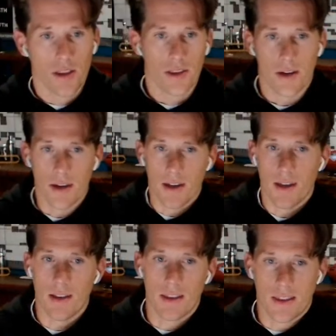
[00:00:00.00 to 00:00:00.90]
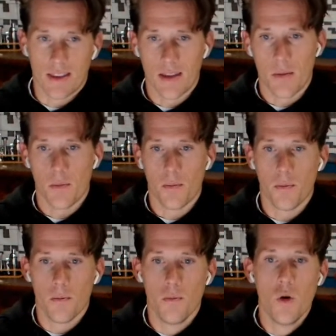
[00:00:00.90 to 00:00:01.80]
the
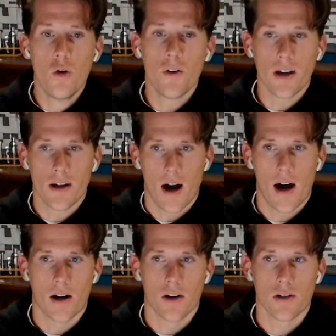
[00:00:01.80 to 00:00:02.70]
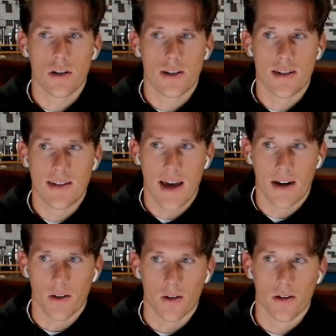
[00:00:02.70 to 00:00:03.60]
moving Connor to
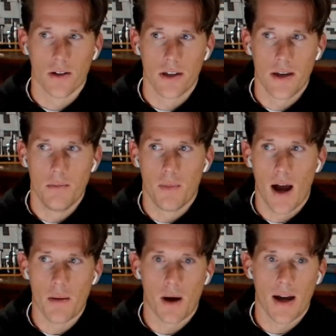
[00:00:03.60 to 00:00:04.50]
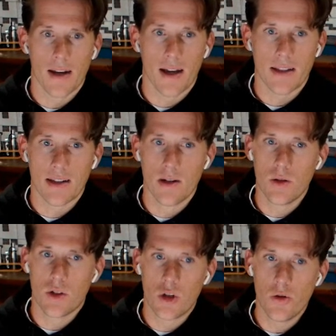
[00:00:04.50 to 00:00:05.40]
center, in my mind, I
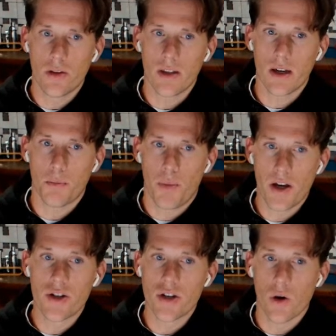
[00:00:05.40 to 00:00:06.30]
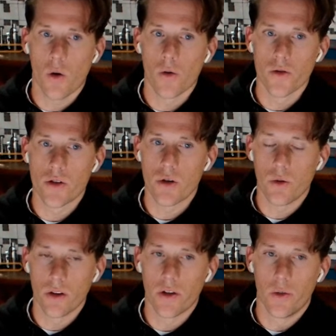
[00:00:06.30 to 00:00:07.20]
do think pigeonholes you
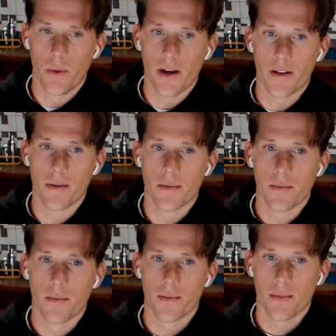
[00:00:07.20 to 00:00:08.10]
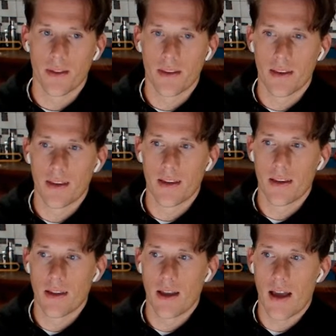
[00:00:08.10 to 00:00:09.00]
a little bit
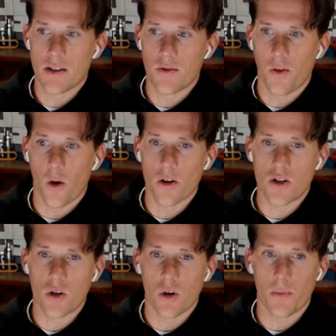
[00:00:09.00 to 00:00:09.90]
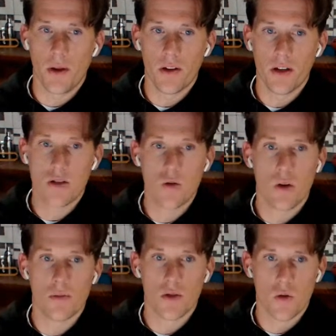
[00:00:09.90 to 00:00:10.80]
as far as your ability to
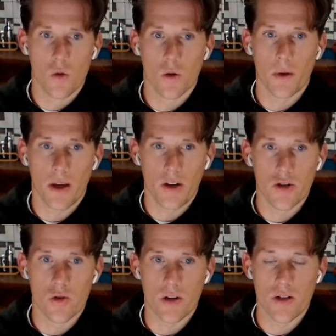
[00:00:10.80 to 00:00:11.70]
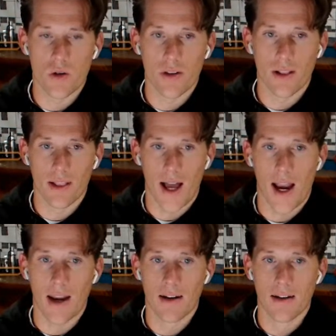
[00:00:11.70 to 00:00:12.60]
absorb injuries on the
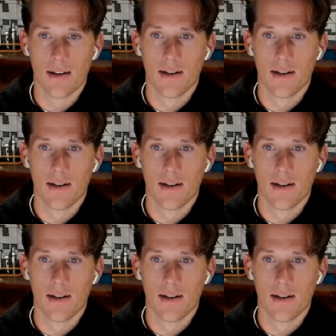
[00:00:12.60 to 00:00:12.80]
line.